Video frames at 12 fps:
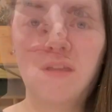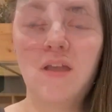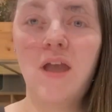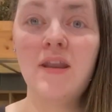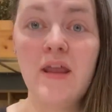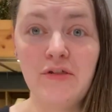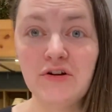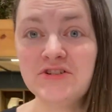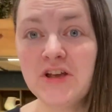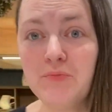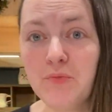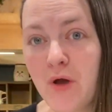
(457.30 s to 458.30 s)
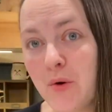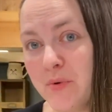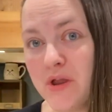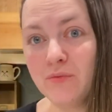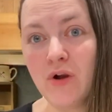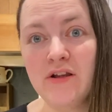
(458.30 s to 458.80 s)
Another tip about
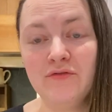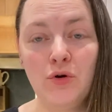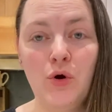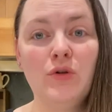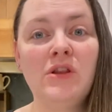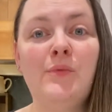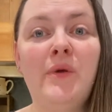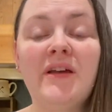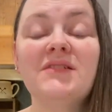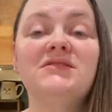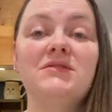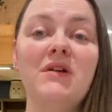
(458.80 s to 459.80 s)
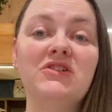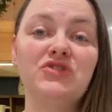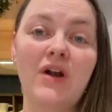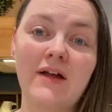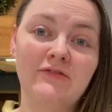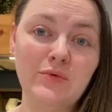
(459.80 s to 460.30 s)
being ready for Holy Week is to make
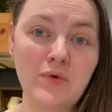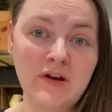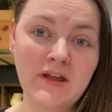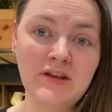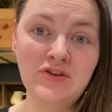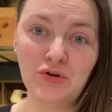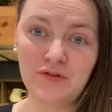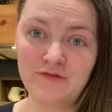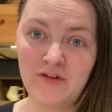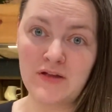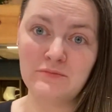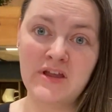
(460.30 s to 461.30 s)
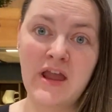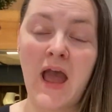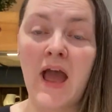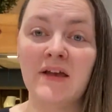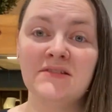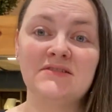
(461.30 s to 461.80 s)
sure everyone in your family
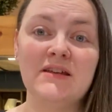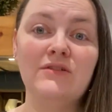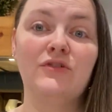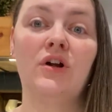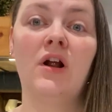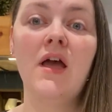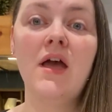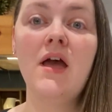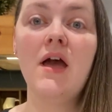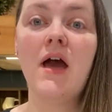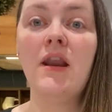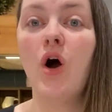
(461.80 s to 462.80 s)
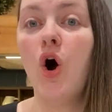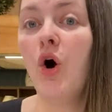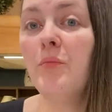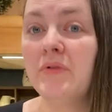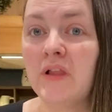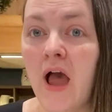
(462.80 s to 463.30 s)
has either an
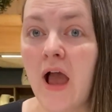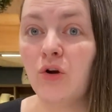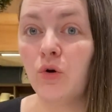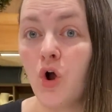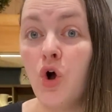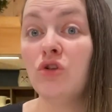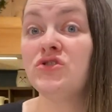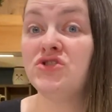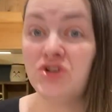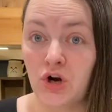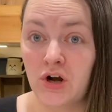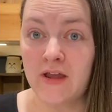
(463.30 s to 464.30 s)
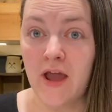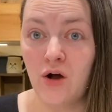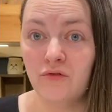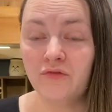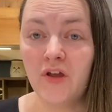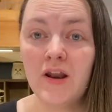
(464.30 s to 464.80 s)
all black or all dark
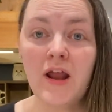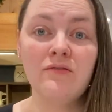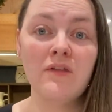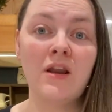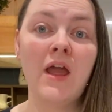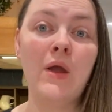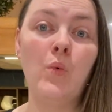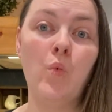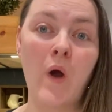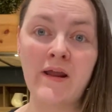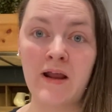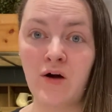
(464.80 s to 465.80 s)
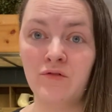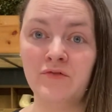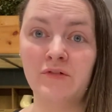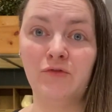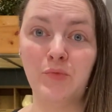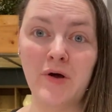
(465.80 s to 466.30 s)
outfit and then a white
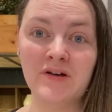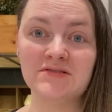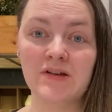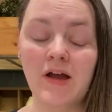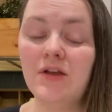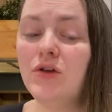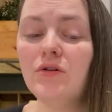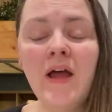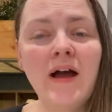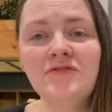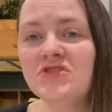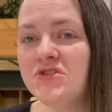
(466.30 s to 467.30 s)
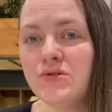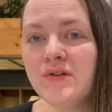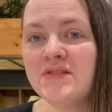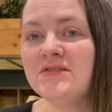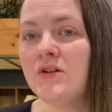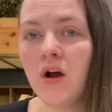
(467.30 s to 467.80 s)
outfit for Pascha. You don't have to do
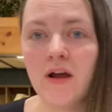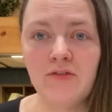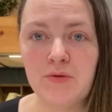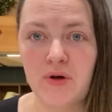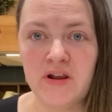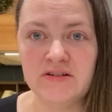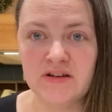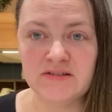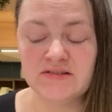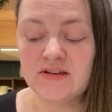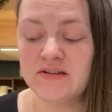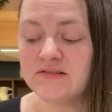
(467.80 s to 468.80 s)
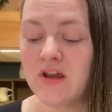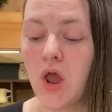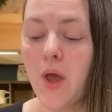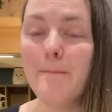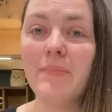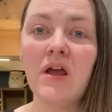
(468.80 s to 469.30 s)
this, not everybody does this,
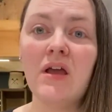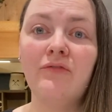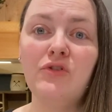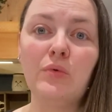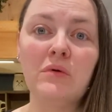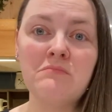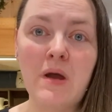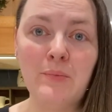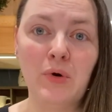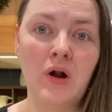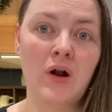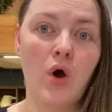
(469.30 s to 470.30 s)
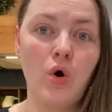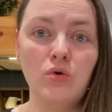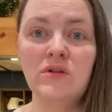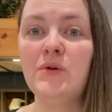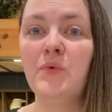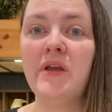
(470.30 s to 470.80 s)
but if you remember,
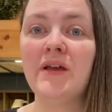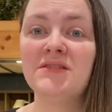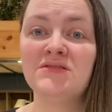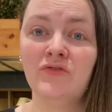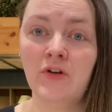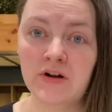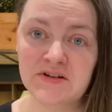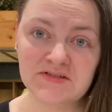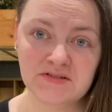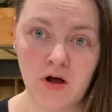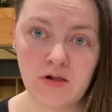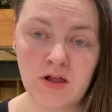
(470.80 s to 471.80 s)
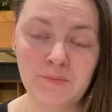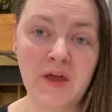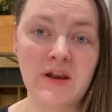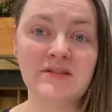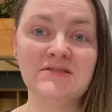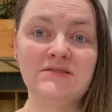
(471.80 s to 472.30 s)
Holy Week is very solemn,
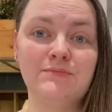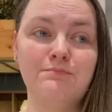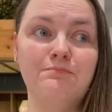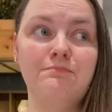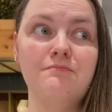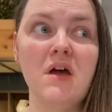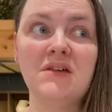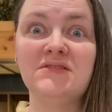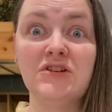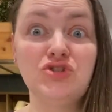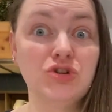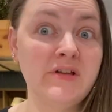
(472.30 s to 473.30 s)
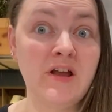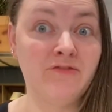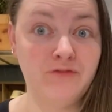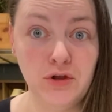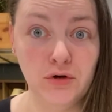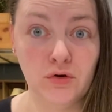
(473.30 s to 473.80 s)
and it's essentially a
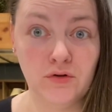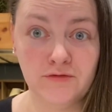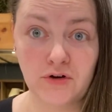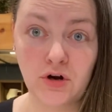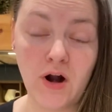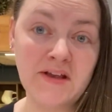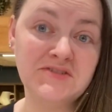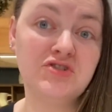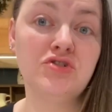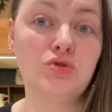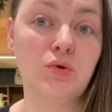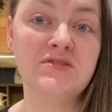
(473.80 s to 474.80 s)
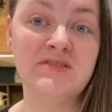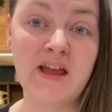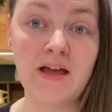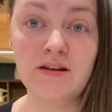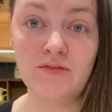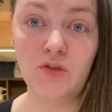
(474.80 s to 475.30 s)
funeral for Christ towards the
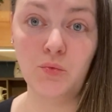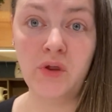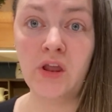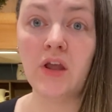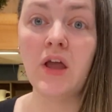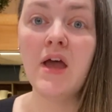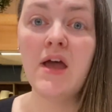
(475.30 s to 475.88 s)
end of the week.